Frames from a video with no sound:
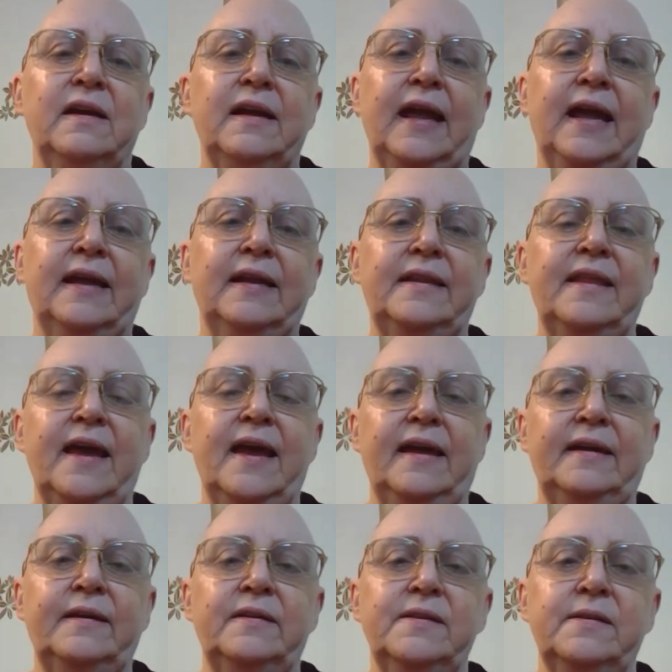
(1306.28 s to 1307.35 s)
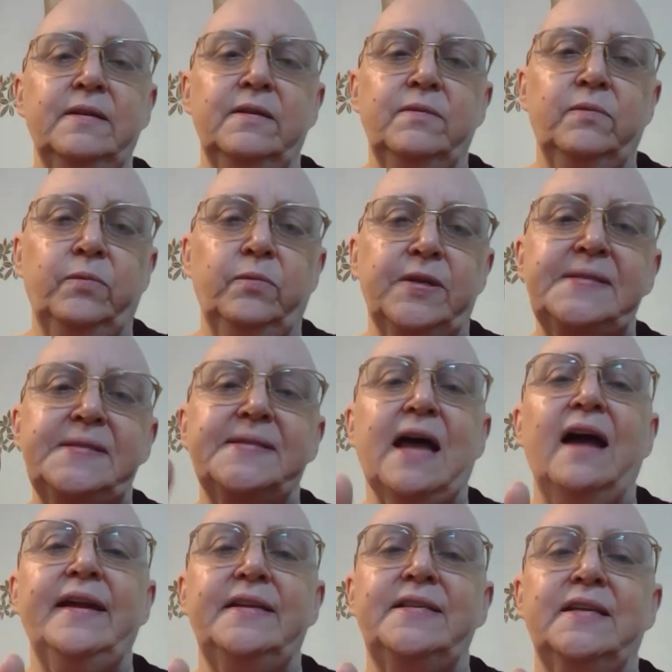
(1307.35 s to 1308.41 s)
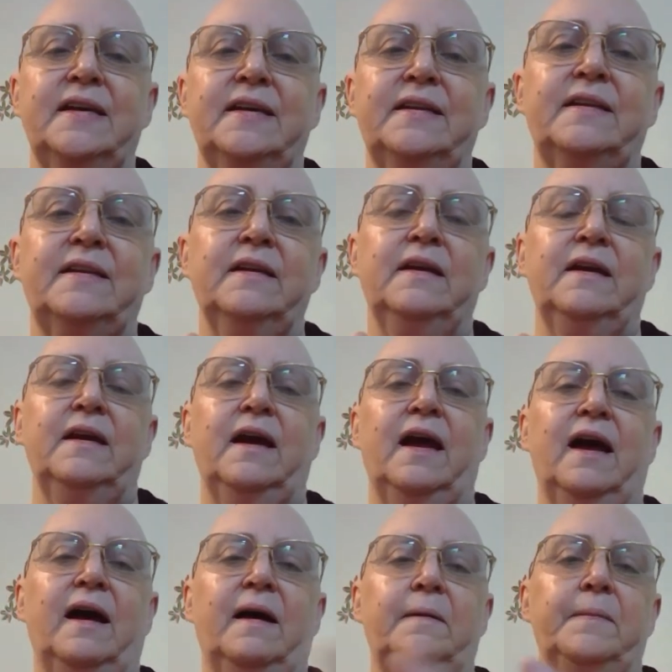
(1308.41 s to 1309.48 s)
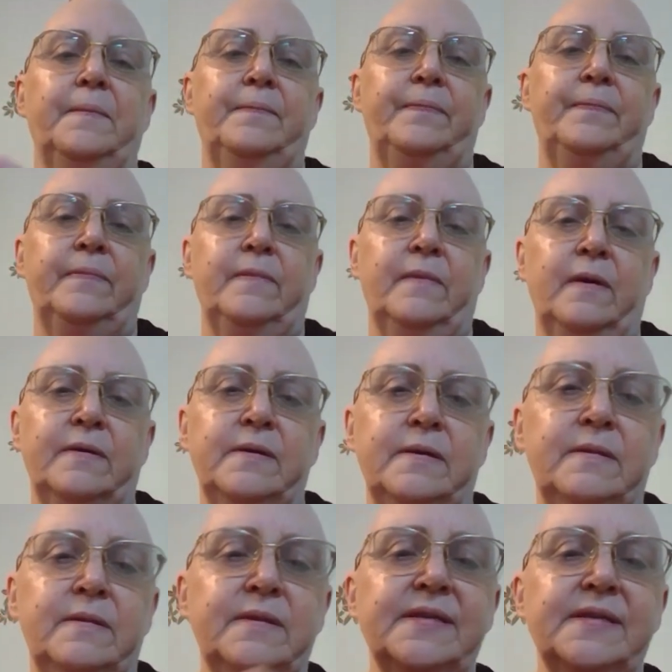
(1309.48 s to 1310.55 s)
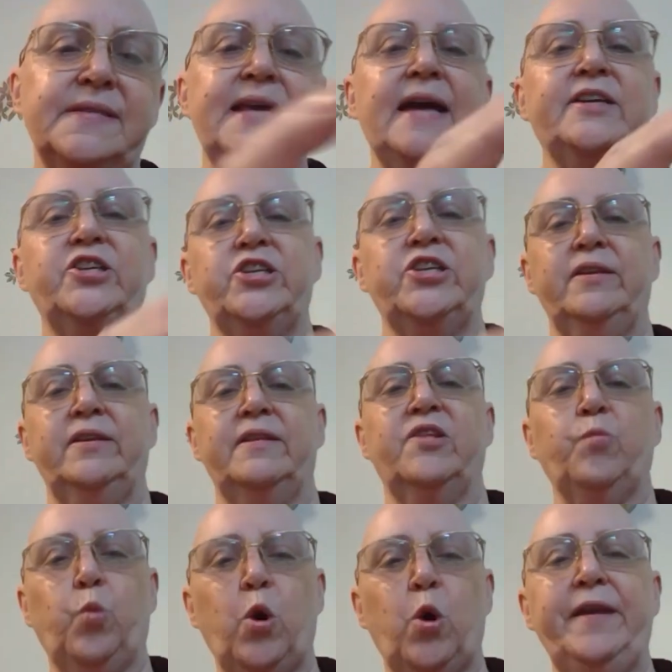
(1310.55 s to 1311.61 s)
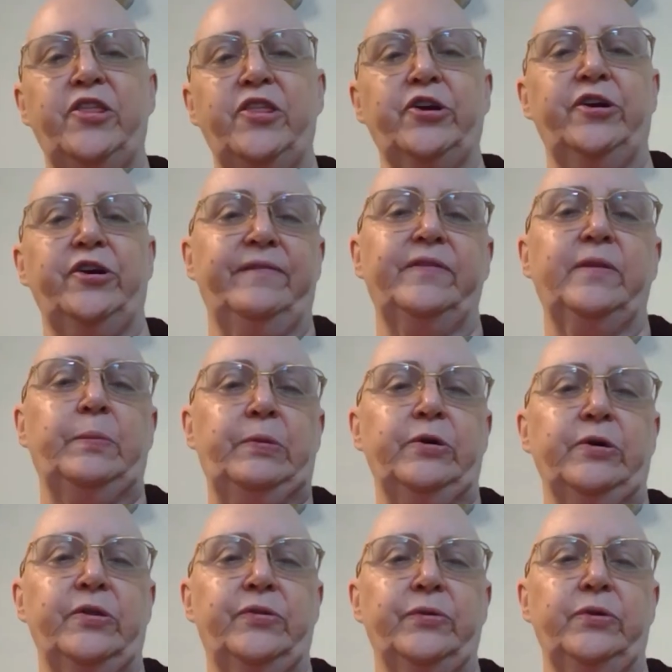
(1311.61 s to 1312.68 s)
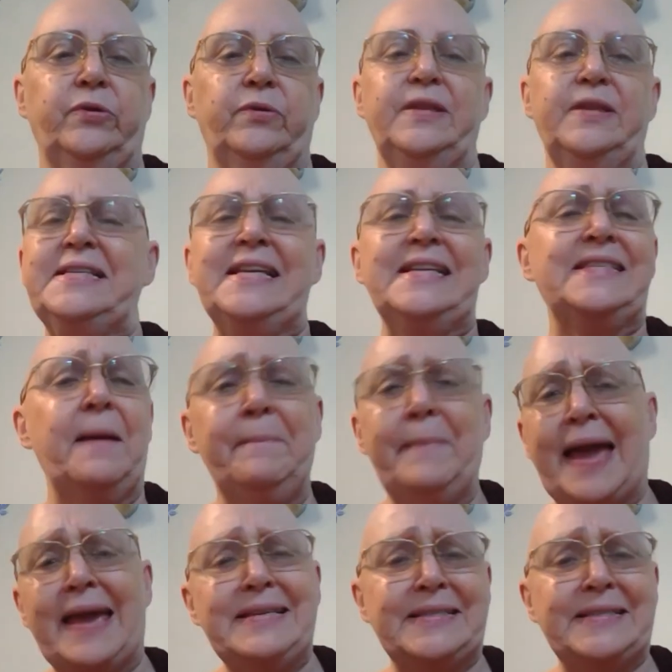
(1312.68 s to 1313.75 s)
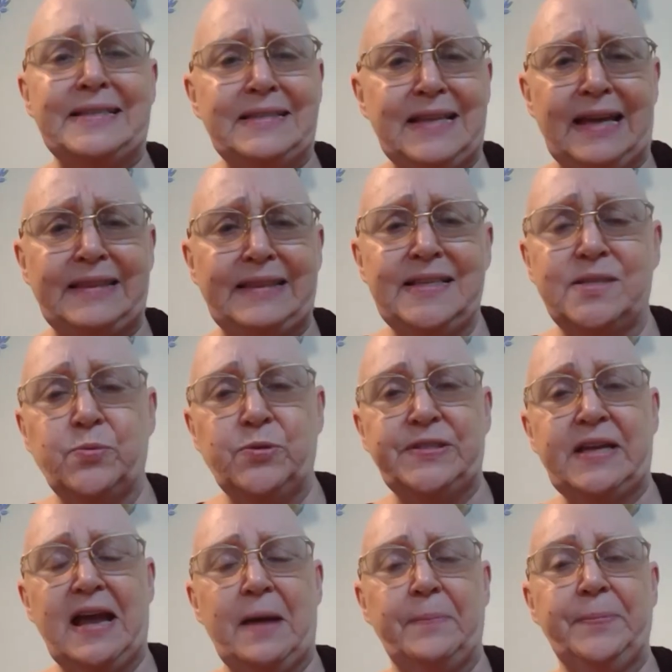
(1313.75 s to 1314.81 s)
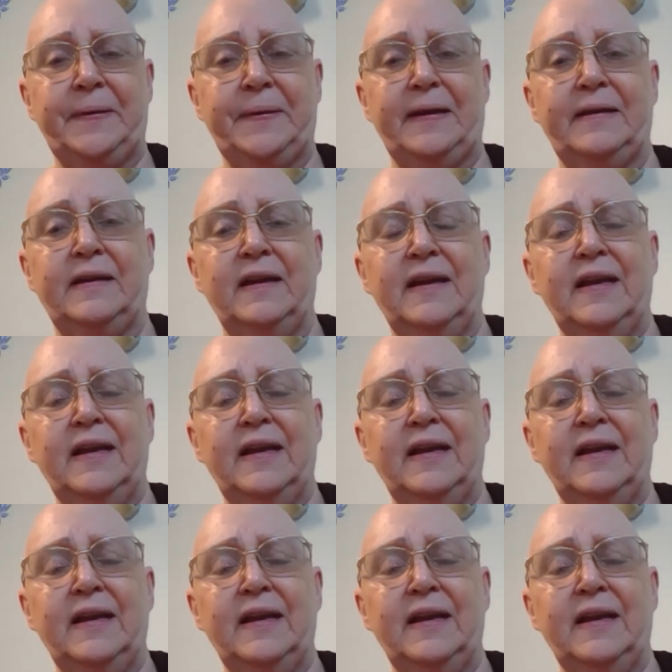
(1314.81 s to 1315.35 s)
and they recited um, the section, the one third of the book through. This is amazing that this was happening.